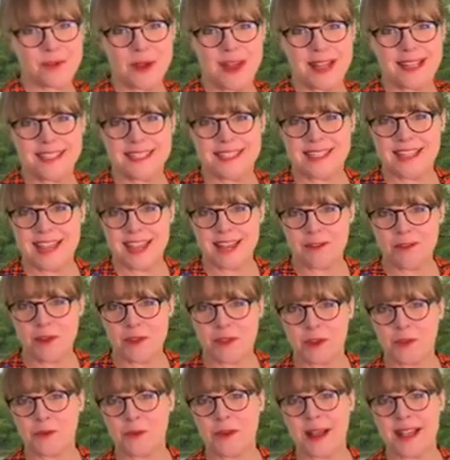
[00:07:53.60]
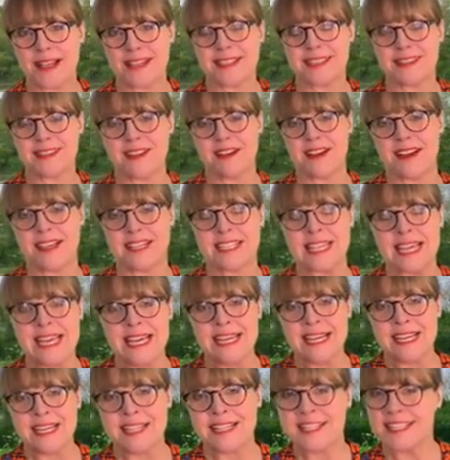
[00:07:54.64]
of rain today, rather grey skies.
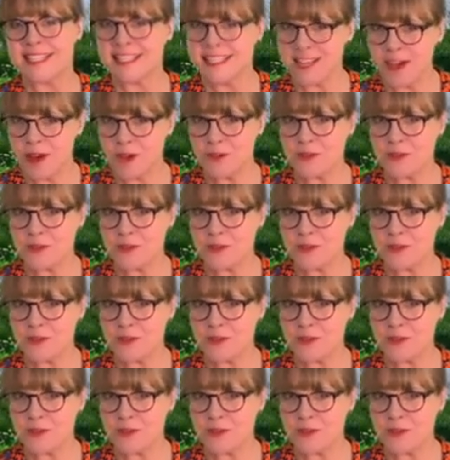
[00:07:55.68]
This